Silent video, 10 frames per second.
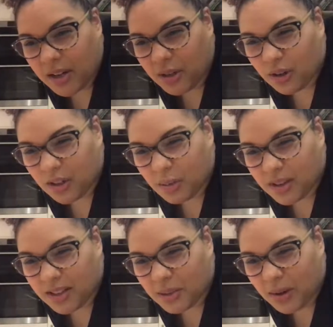chocolate
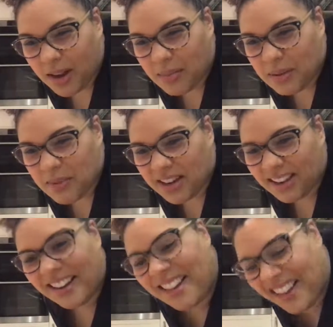one is quite a bit
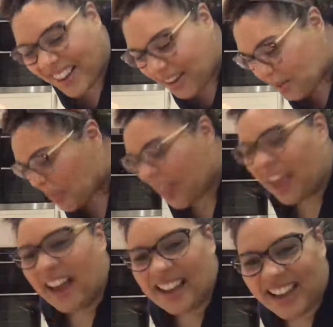bigger.
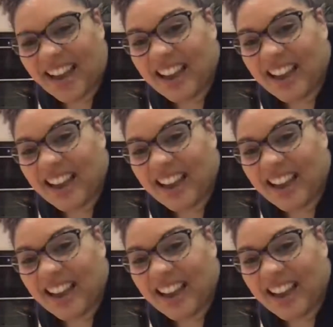Okay,